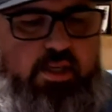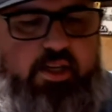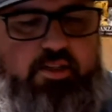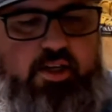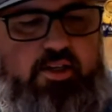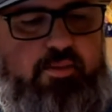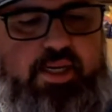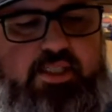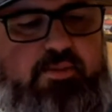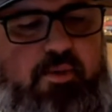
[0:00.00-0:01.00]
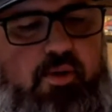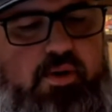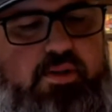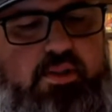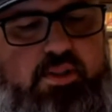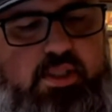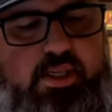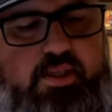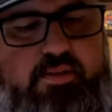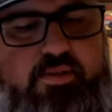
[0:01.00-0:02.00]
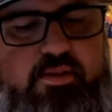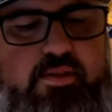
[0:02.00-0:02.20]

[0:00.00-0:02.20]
Y'all talked about sports and stuff.